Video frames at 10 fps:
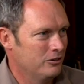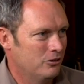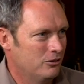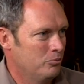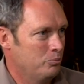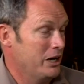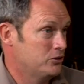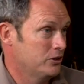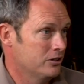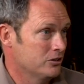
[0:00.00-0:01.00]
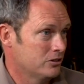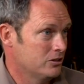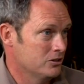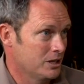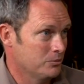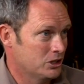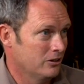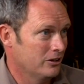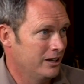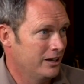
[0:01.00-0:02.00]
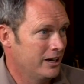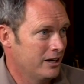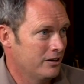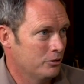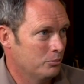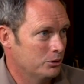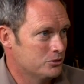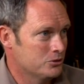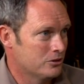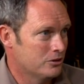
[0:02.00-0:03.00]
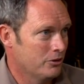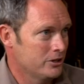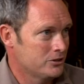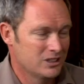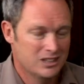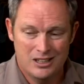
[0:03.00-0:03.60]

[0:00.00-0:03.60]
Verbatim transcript: or battery con consumption like you get out of a Bluetooth device.